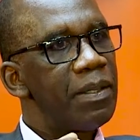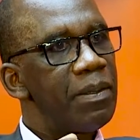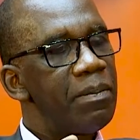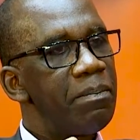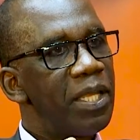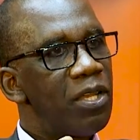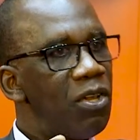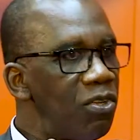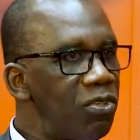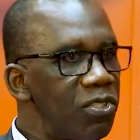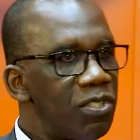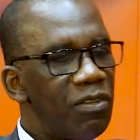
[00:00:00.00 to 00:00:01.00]

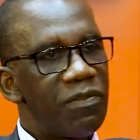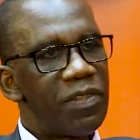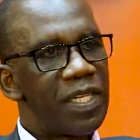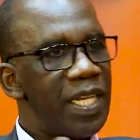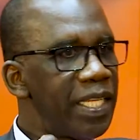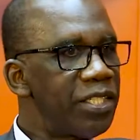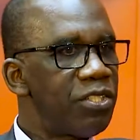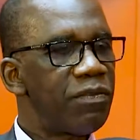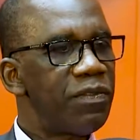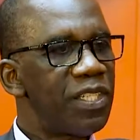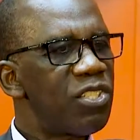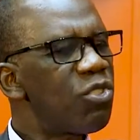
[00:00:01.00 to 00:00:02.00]
Because of the nature
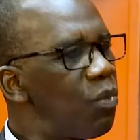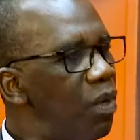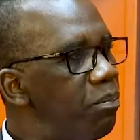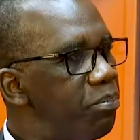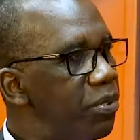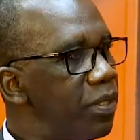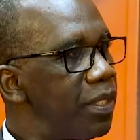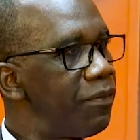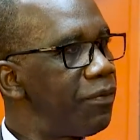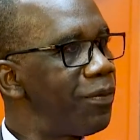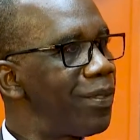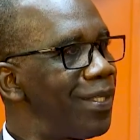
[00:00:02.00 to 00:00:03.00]
of the swamp,
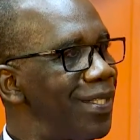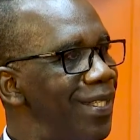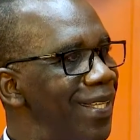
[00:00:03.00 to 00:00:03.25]
if you will.